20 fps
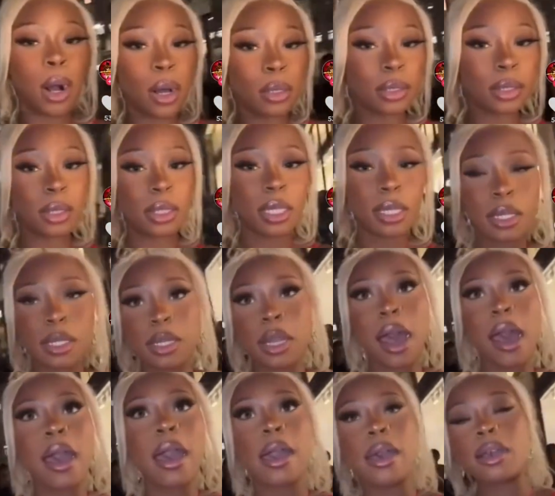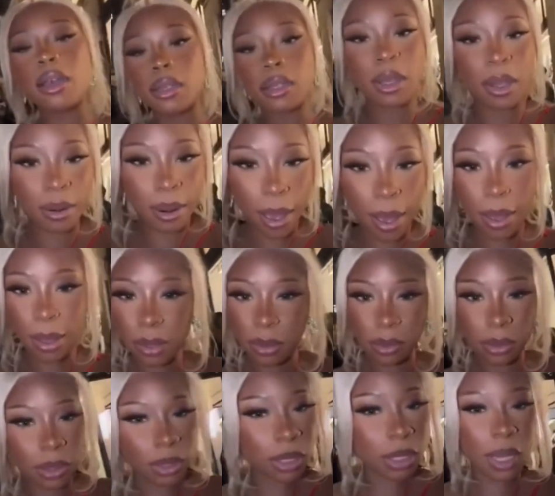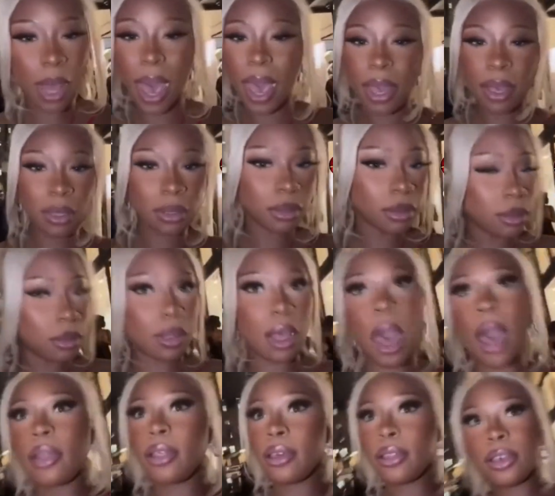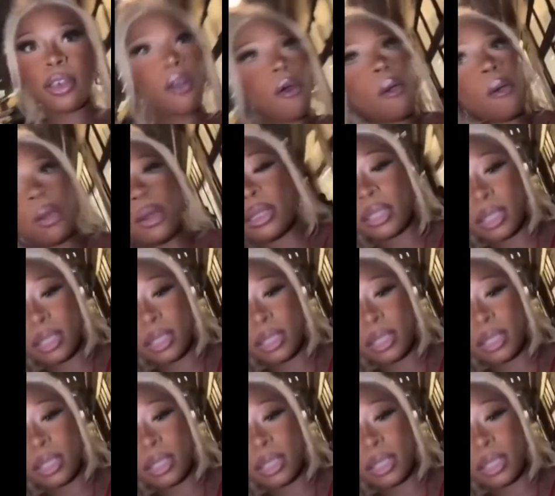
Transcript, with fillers: this night is a night. This night is, I don't know, it's a night.